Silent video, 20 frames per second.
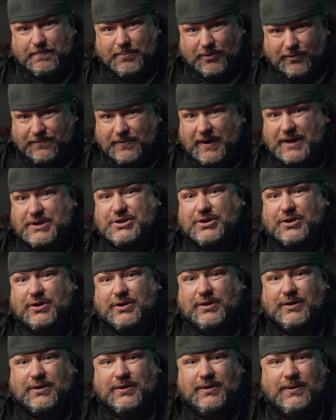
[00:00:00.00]

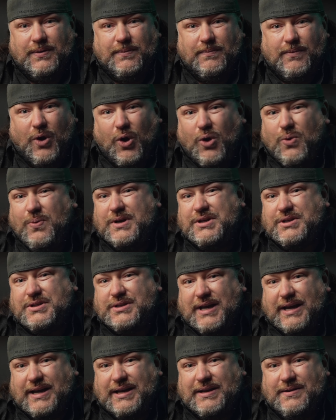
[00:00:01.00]
professor always
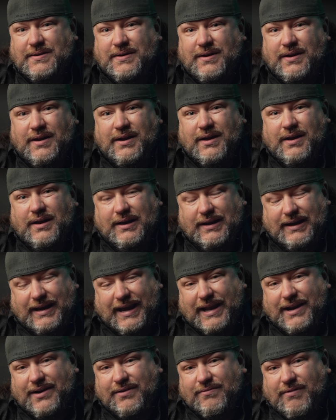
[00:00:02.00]
said,
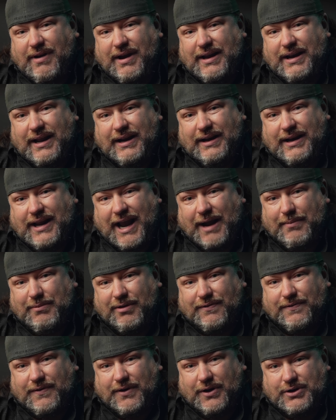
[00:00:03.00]
get it right in
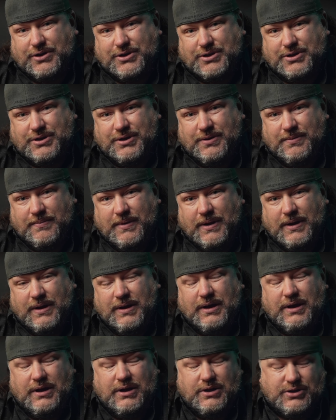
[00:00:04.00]
camera first.
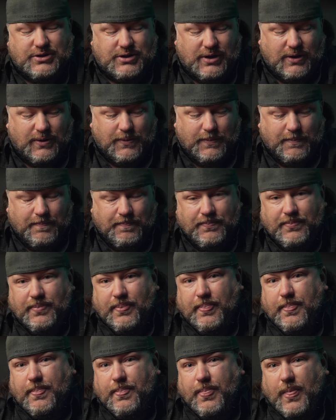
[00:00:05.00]
So
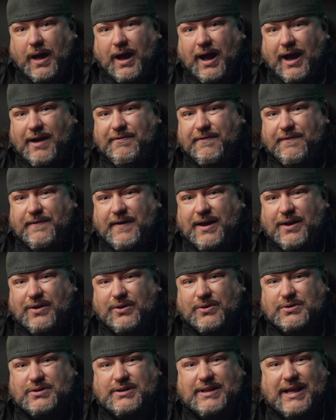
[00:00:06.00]
I
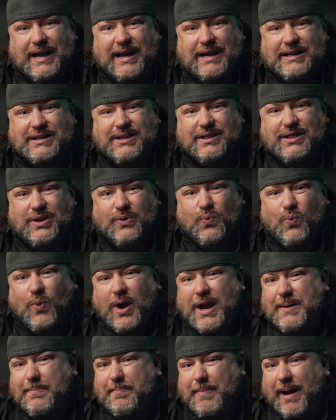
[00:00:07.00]
found that the
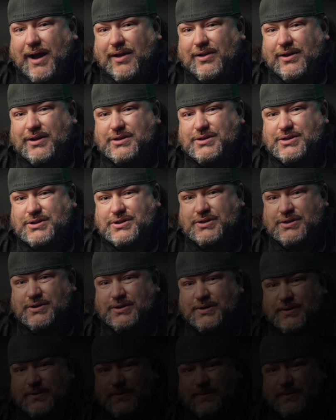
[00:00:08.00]
white balance